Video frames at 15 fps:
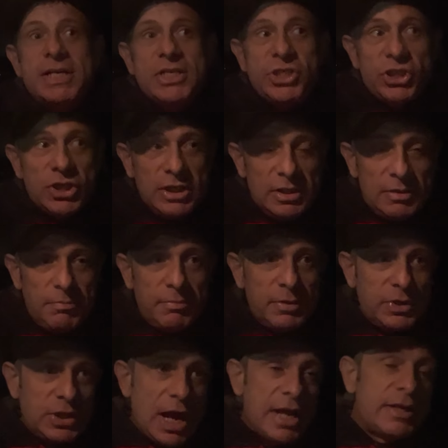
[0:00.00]
Geechi.
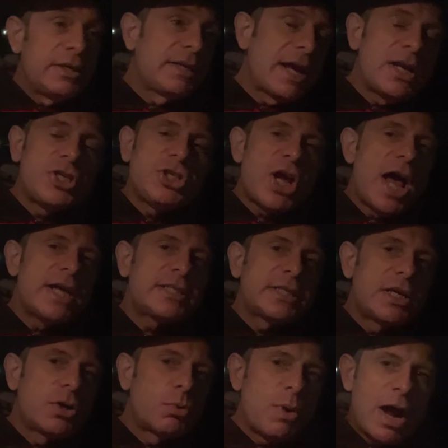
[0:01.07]
Can Jazz
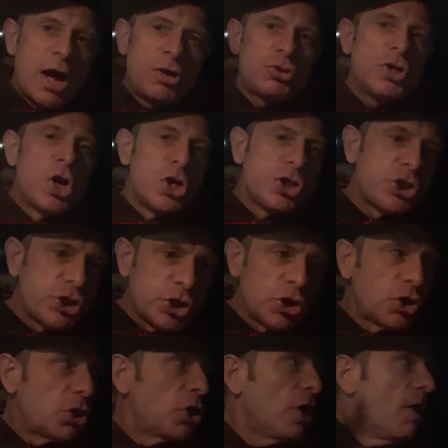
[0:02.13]
get around?
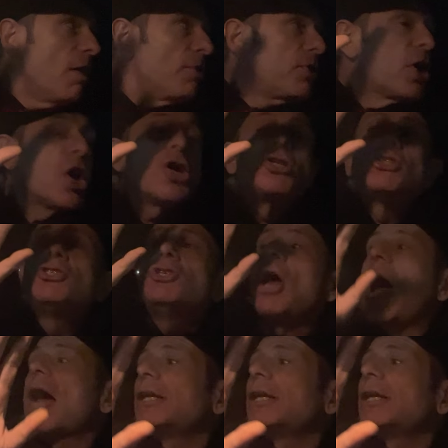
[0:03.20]
Sure. There is no